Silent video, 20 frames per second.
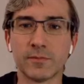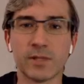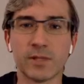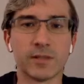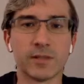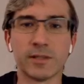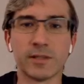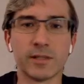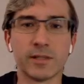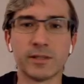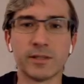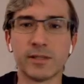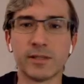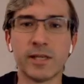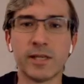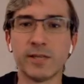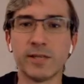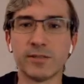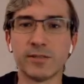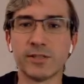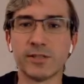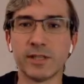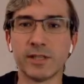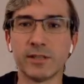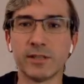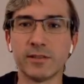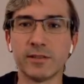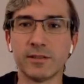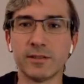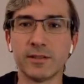You can't even see
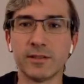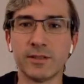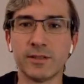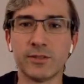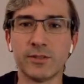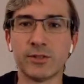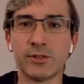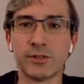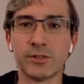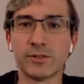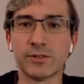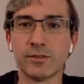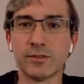it. It's just